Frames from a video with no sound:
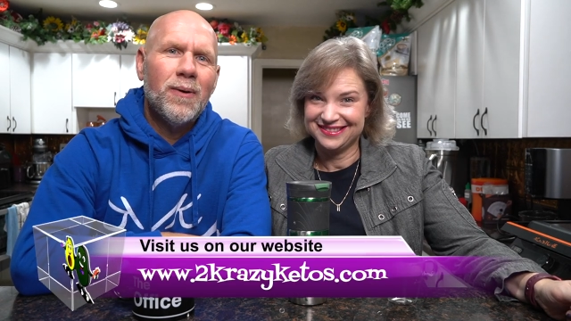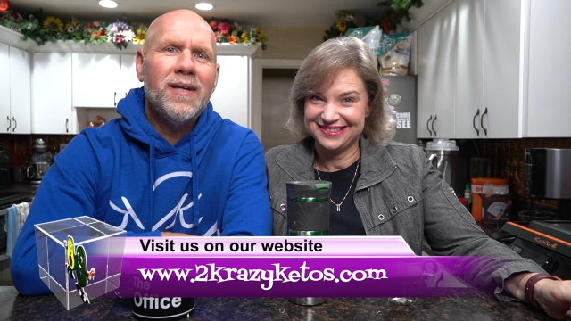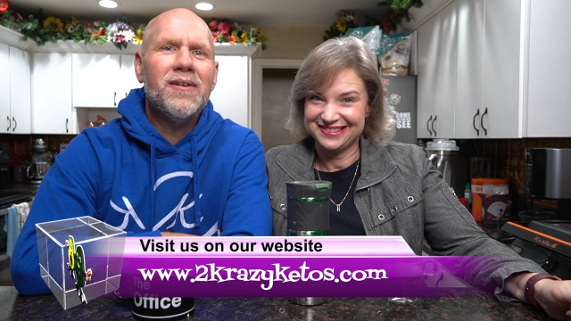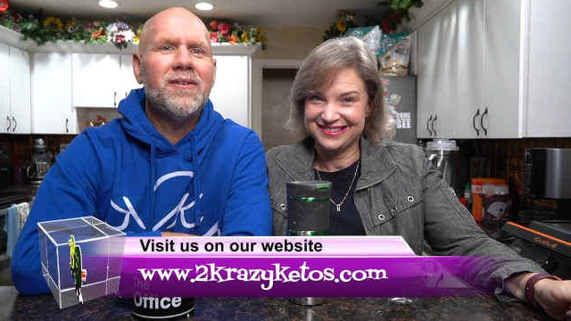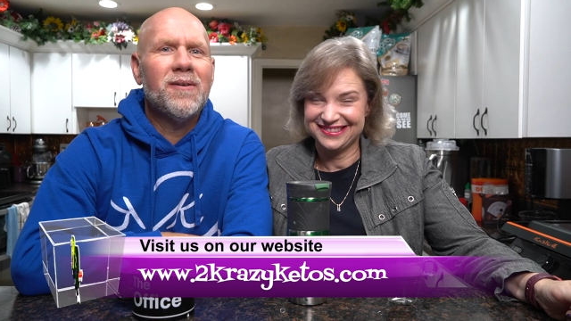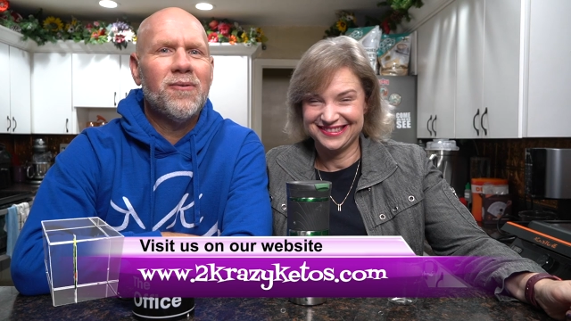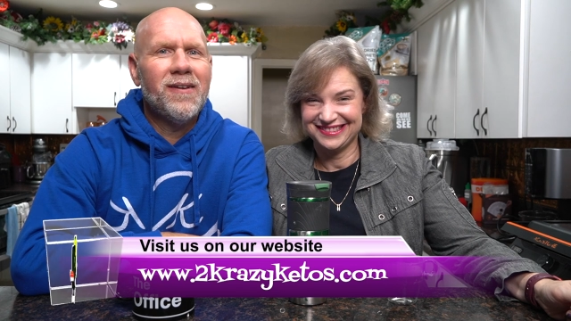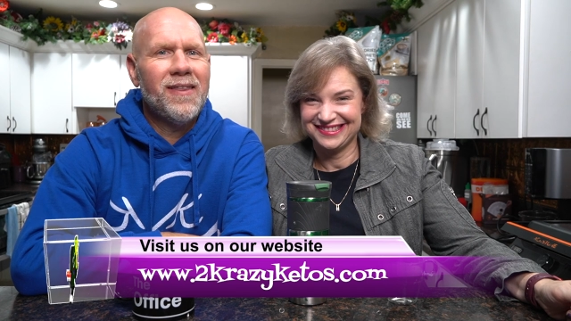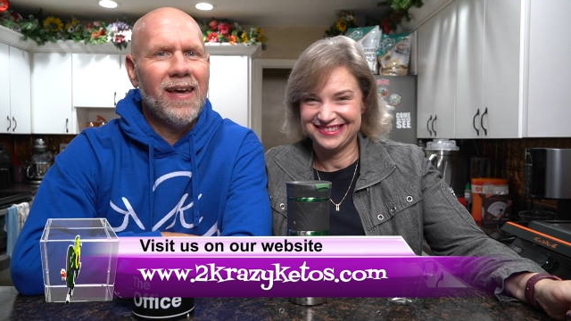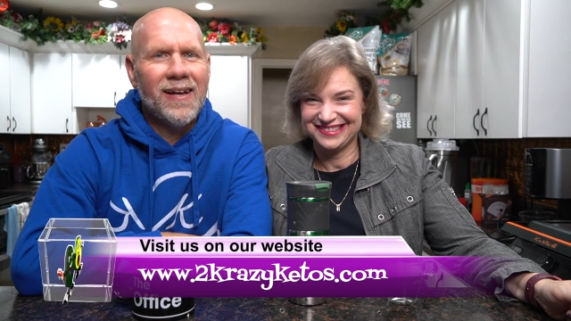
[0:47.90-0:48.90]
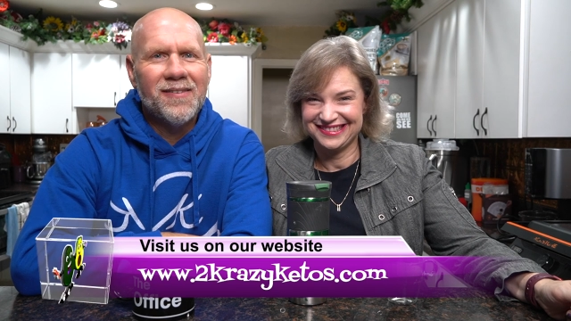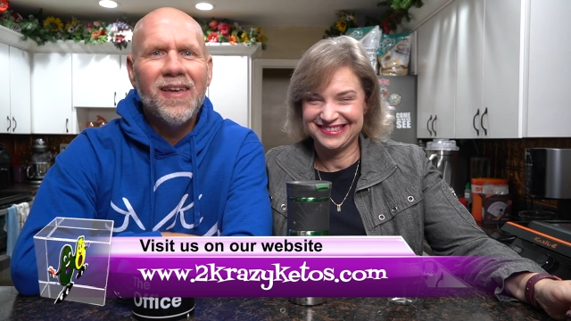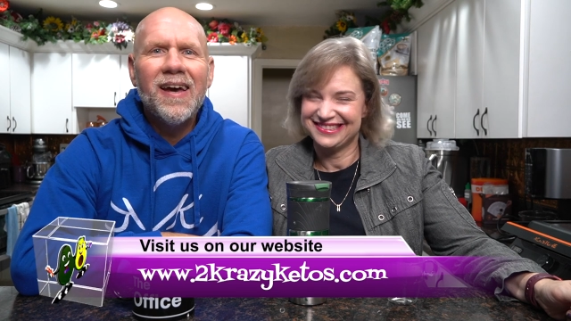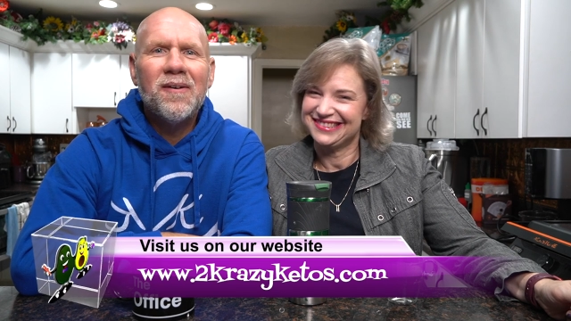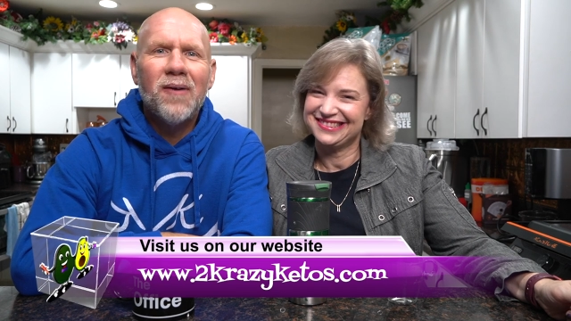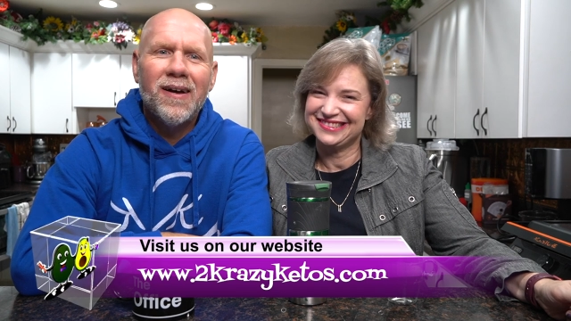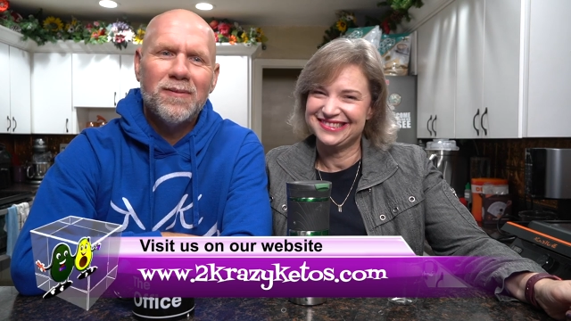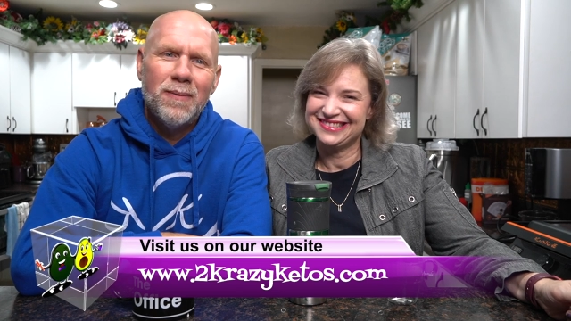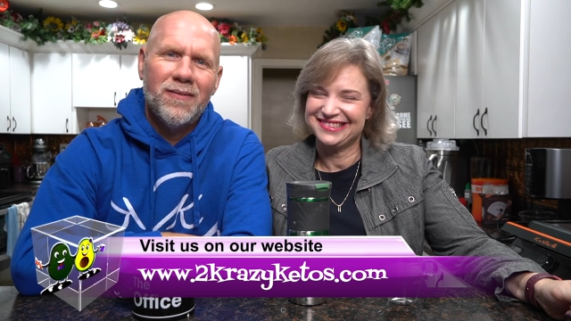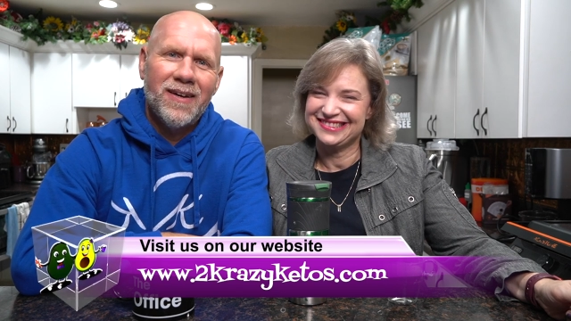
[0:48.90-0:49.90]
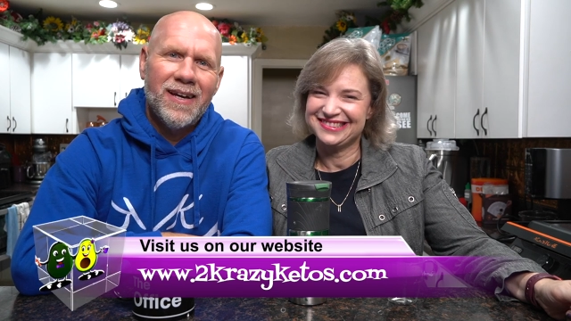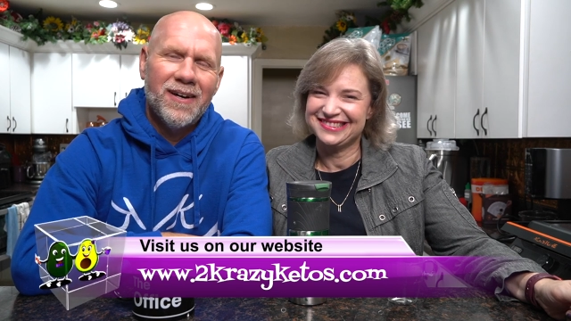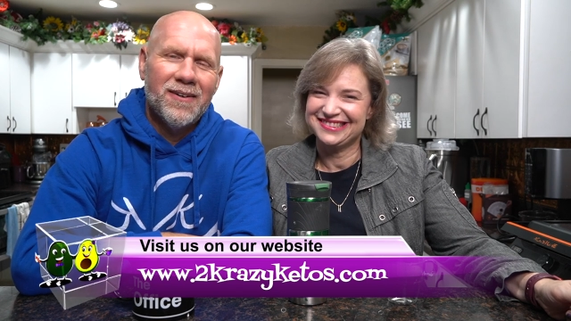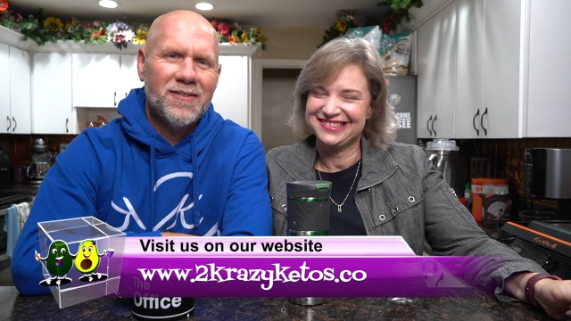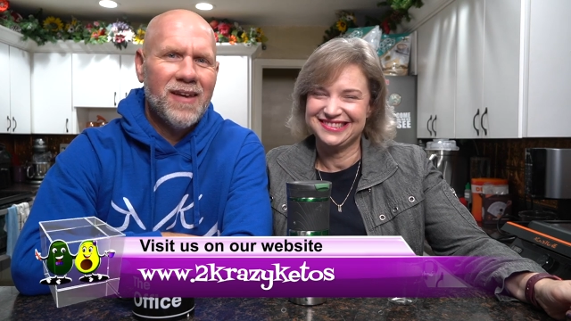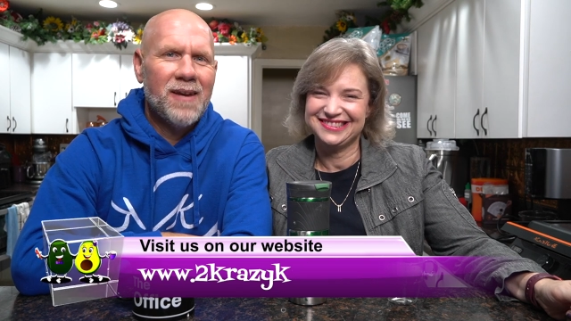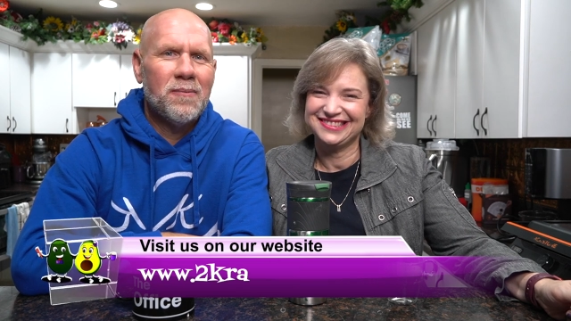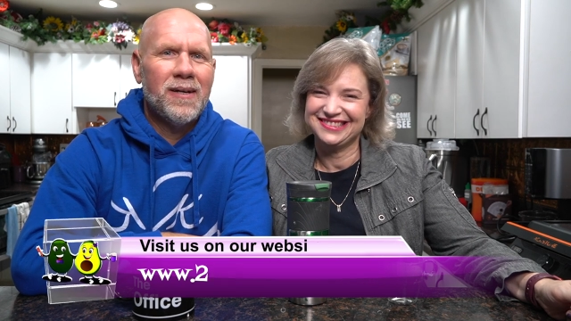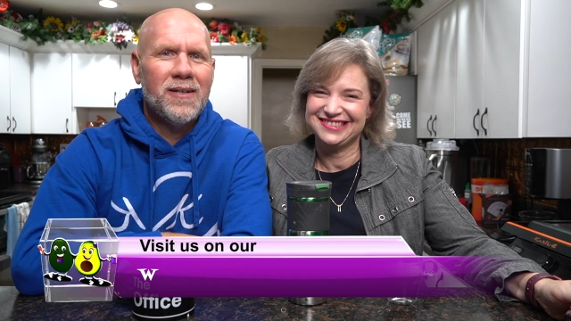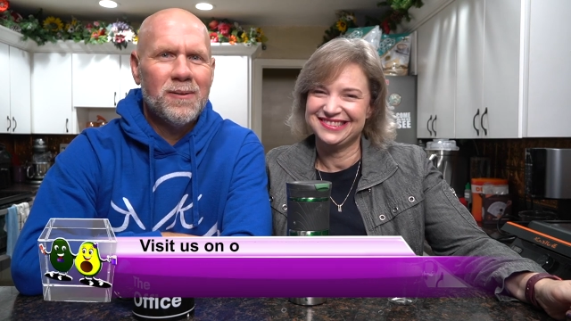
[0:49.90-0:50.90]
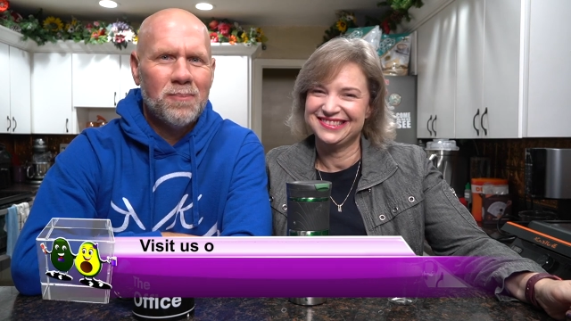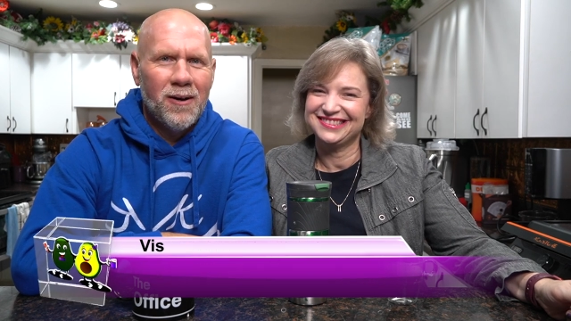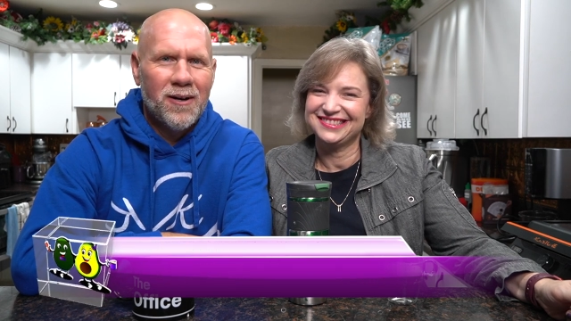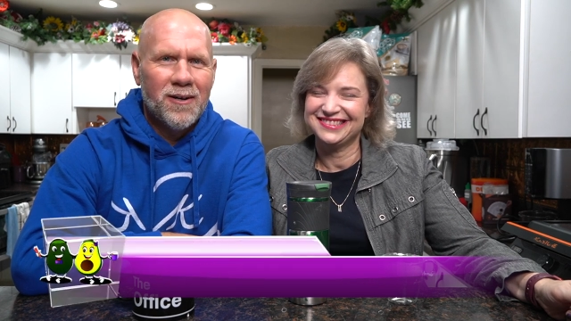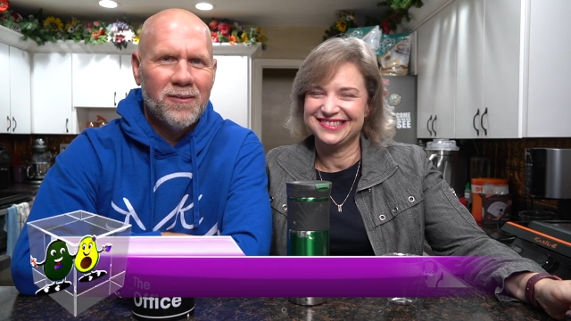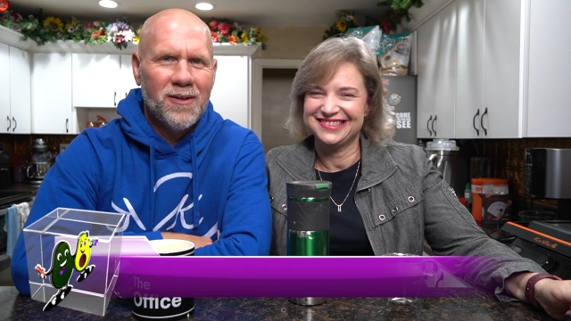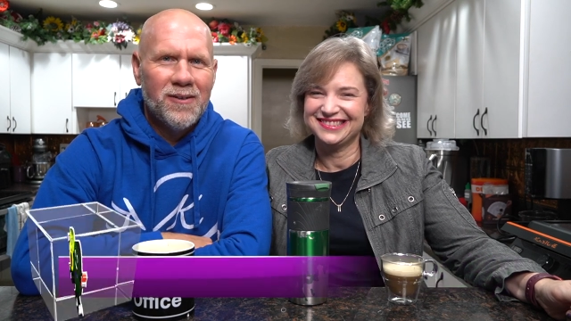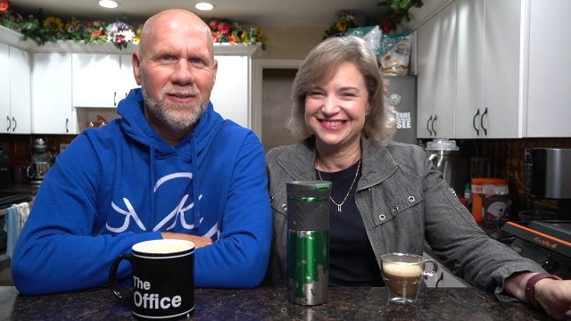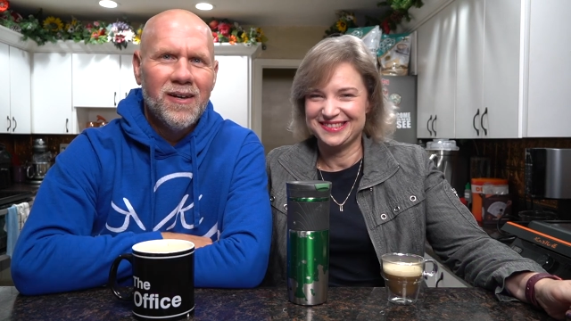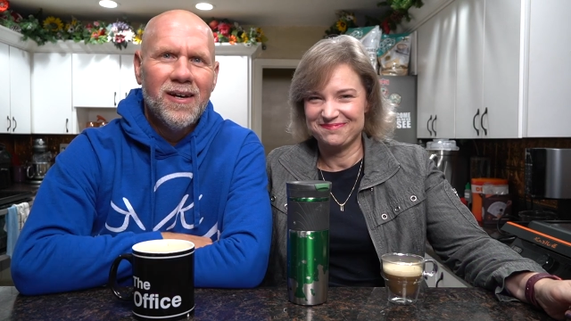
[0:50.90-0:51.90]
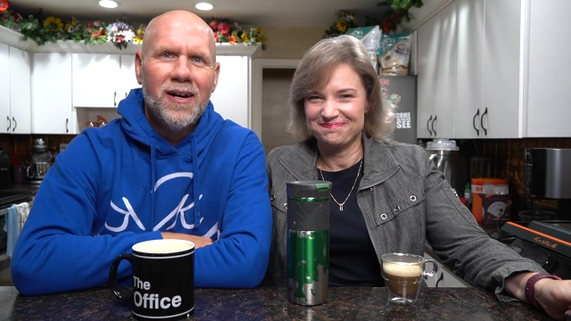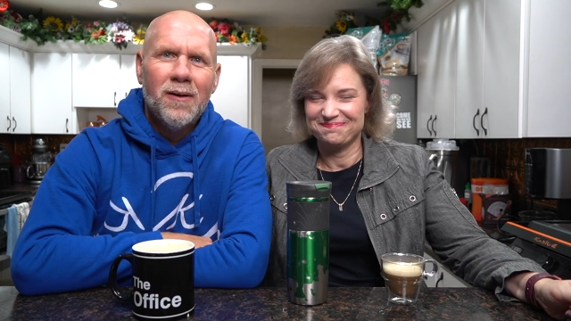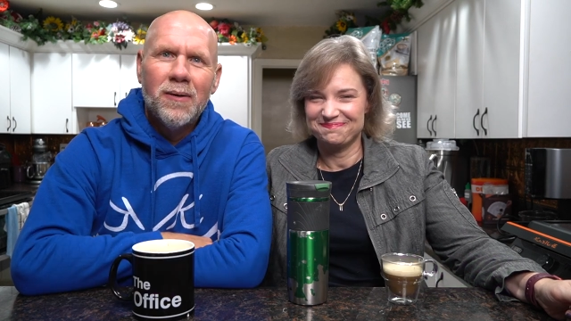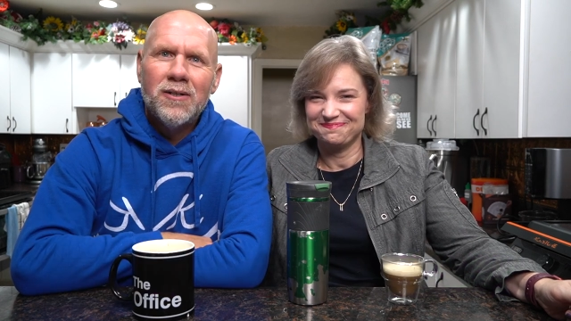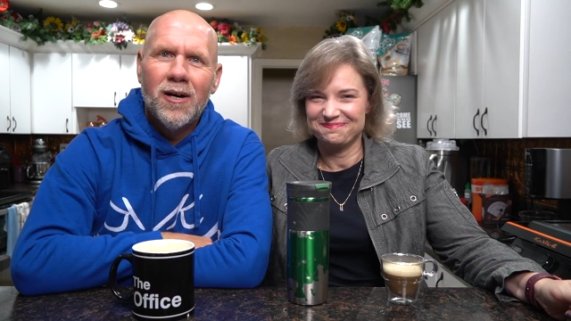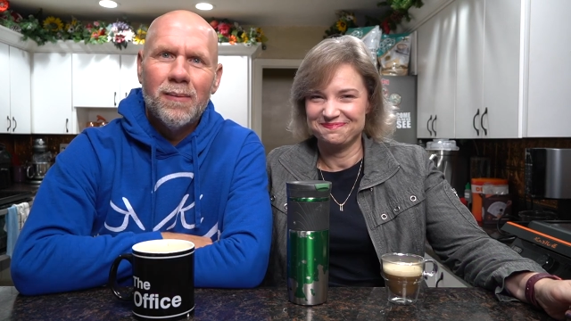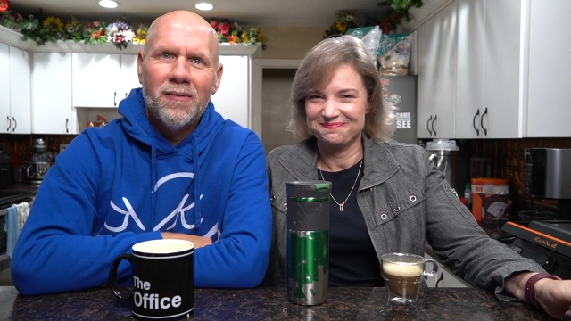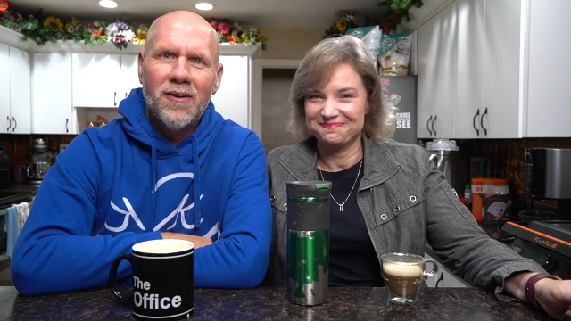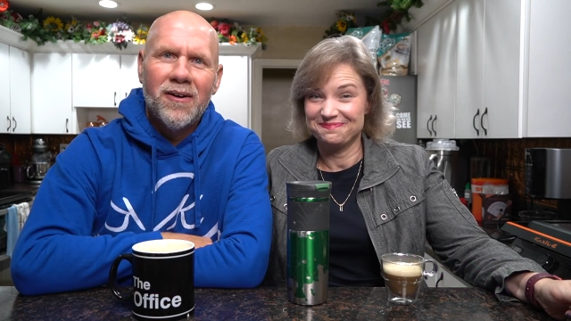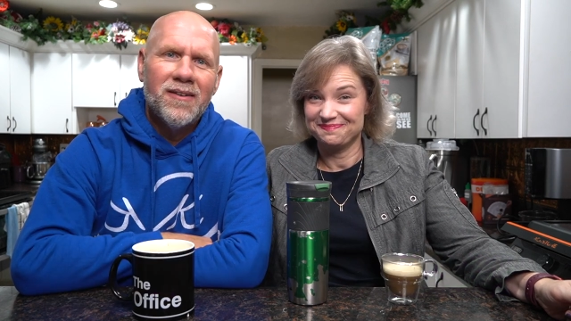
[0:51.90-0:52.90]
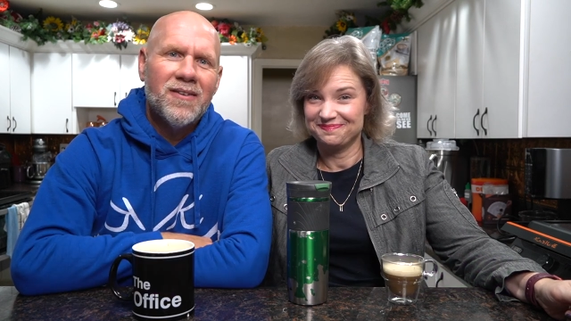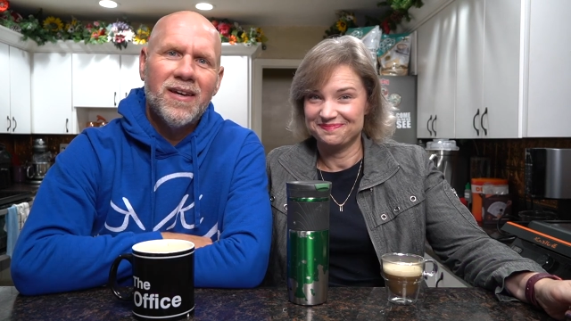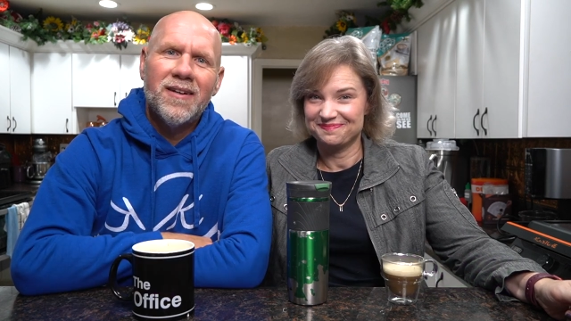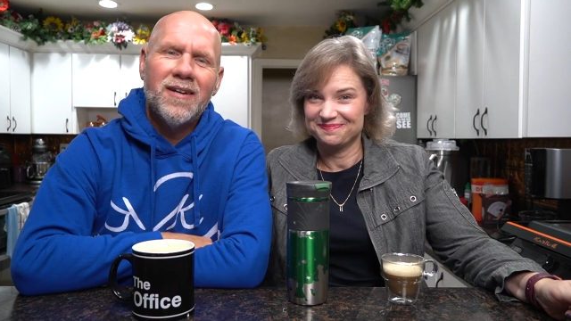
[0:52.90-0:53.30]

Speaker 1: we do different things like recipe videos and we do product reviews. We talk about various keto